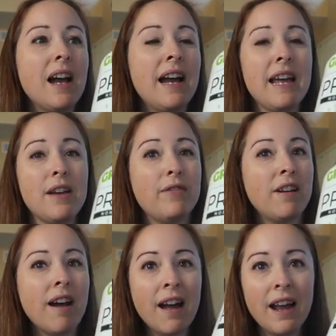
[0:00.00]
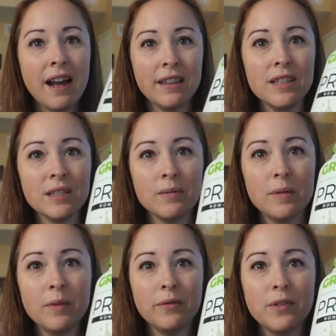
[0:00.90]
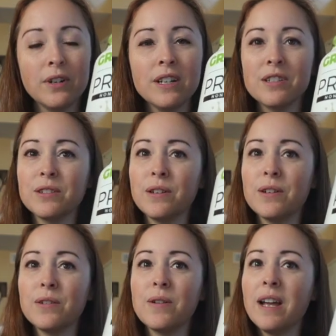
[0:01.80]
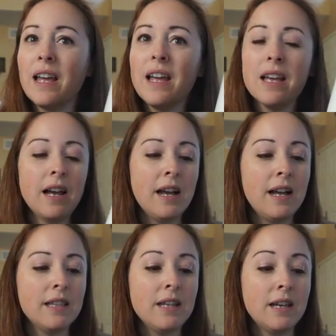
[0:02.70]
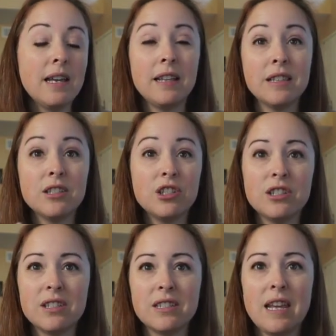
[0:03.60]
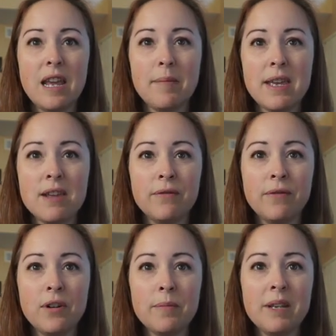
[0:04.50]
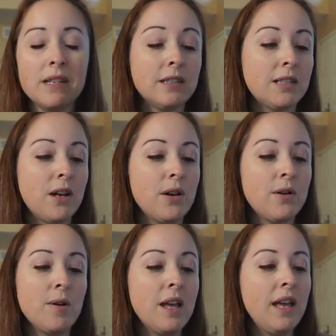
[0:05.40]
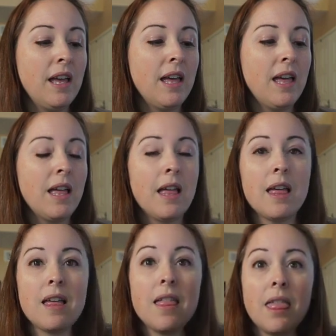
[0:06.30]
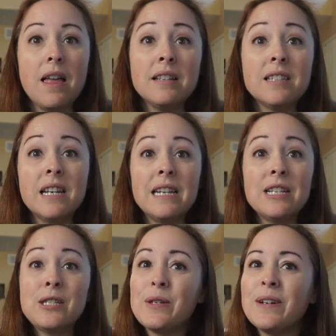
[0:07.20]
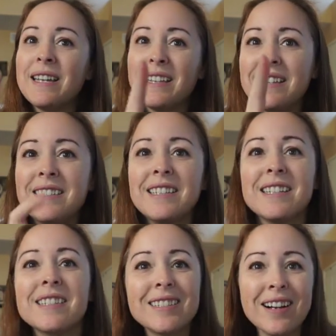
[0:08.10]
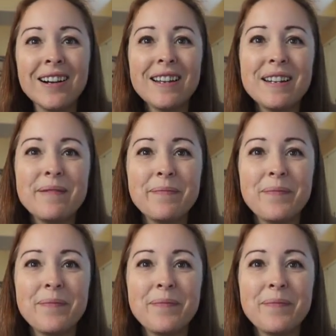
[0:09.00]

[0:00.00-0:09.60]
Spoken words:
I have not had this one before, so again, this just came in for me, so let's get into it. Let's get started.